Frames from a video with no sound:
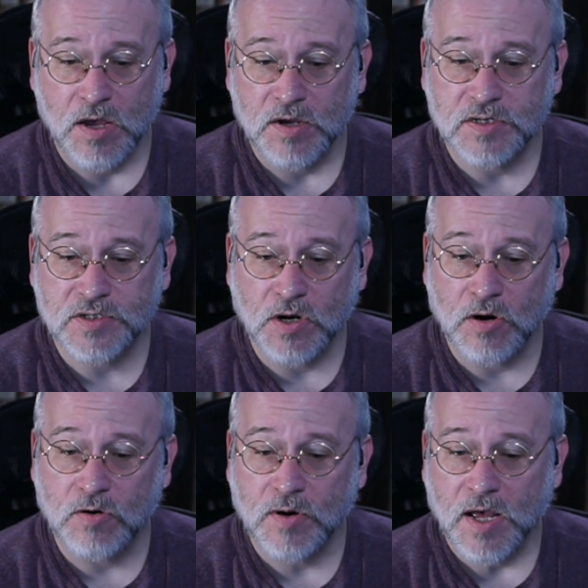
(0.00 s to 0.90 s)

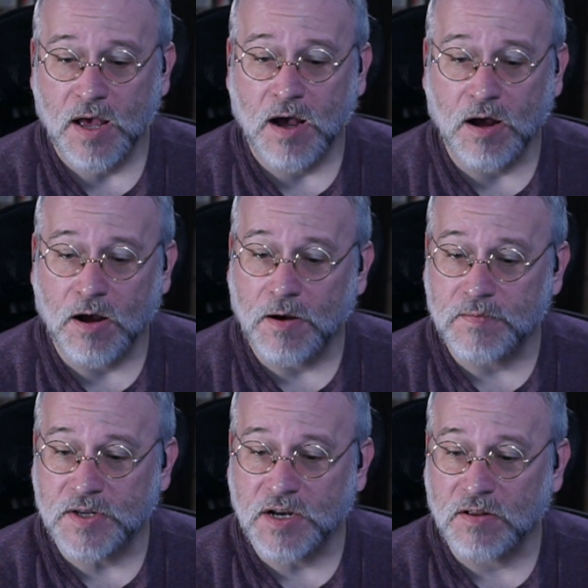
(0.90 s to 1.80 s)
So um,
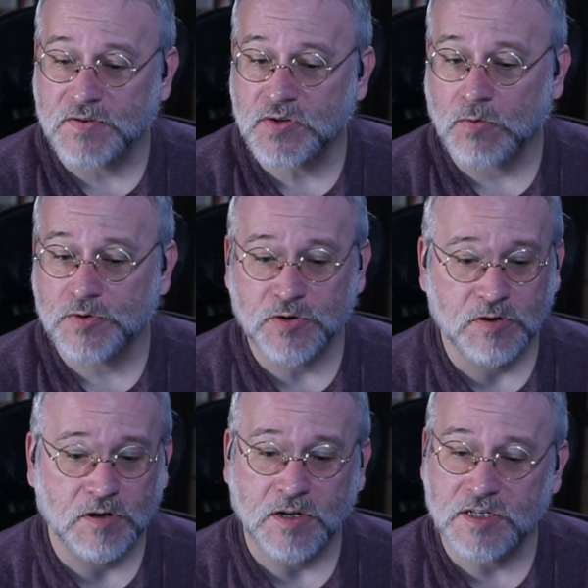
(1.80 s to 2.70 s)
the Delos
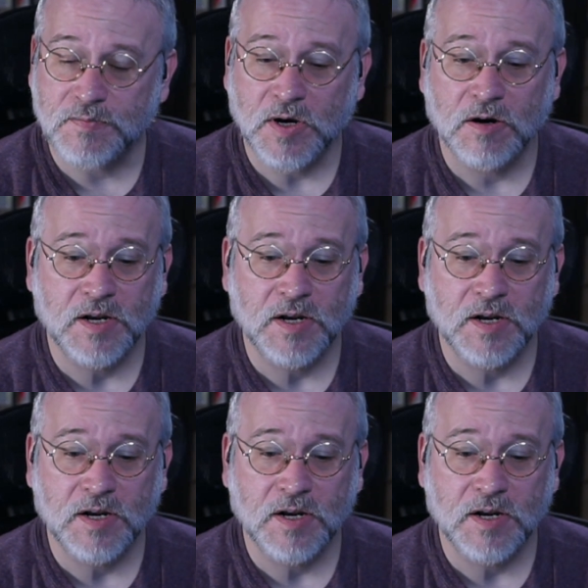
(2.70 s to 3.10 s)
soldier has appeared.